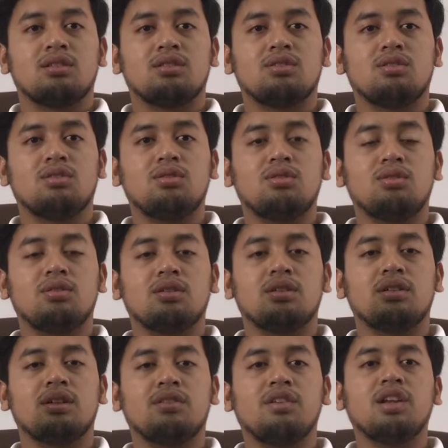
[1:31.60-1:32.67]
So
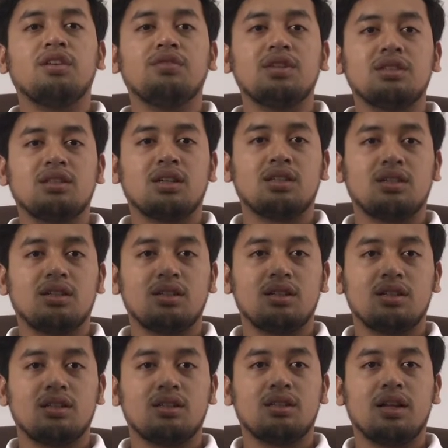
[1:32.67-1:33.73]
the relevant
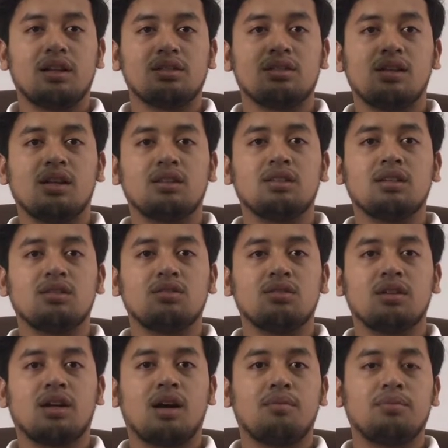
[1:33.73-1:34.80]
section that related to
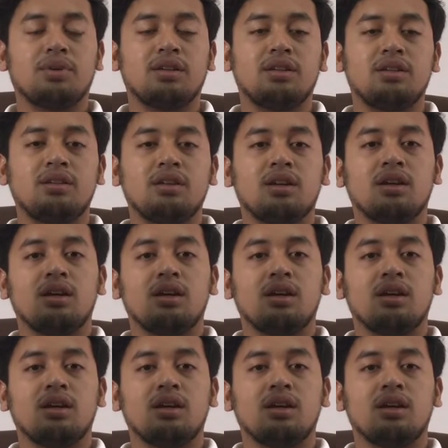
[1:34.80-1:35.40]
the company